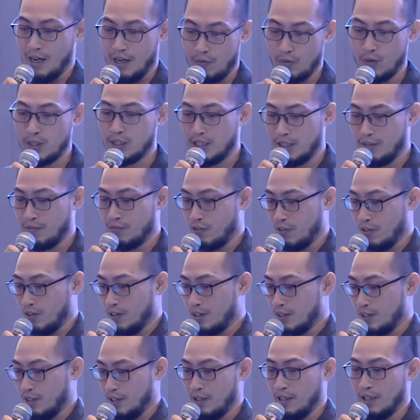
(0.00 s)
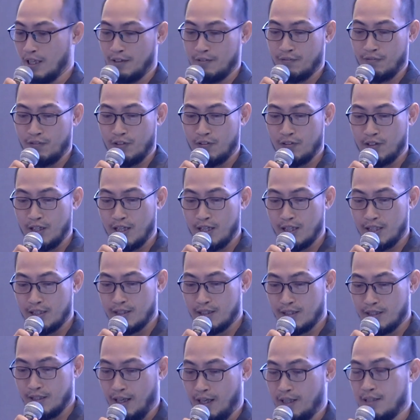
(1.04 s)
waiting for us in the next few
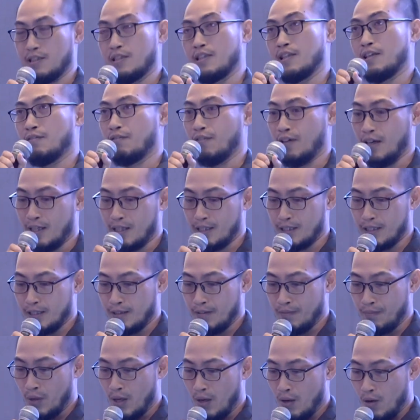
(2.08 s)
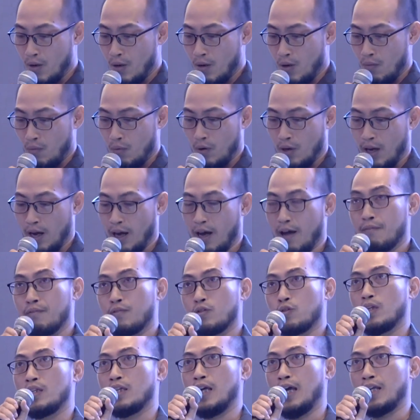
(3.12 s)
days at the event. We have
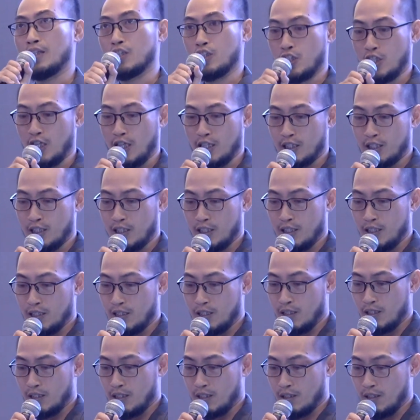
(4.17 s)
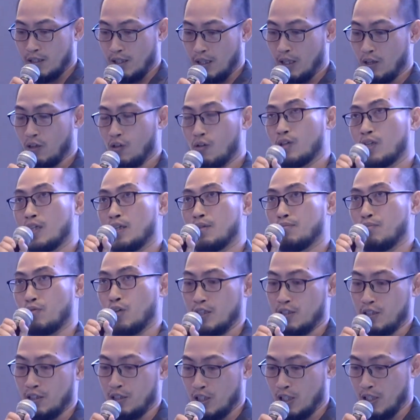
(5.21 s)
28 sessions, including
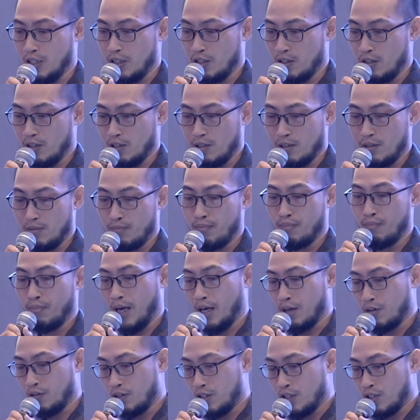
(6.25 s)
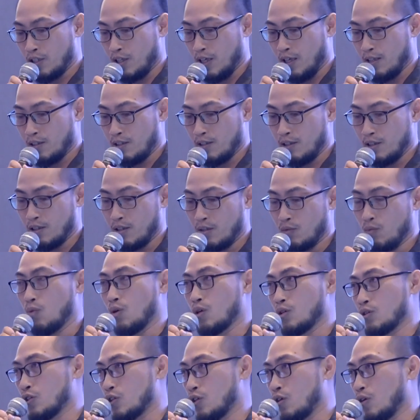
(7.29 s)
presentation, panel discussion,
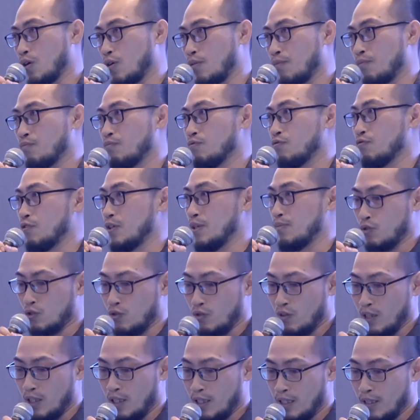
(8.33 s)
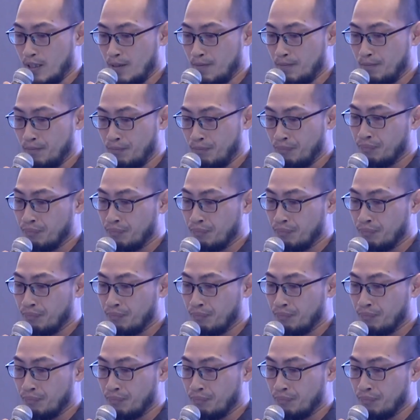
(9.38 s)
workshop, film screening,